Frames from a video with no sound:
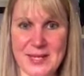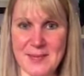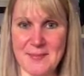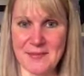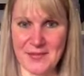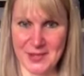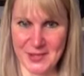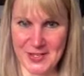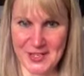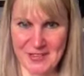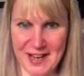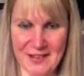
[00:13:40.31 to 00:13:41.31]
some
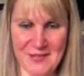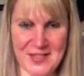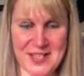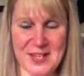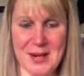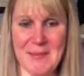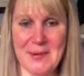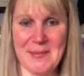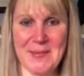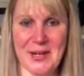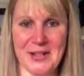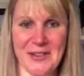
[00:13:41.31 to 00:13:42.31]
photographs, but
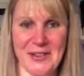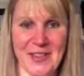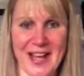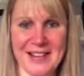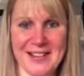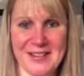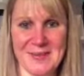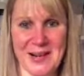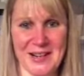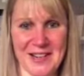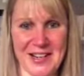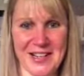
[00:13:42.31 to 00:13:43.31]
more on that
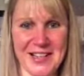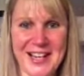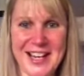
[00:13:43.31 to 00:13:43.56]
tomorrow.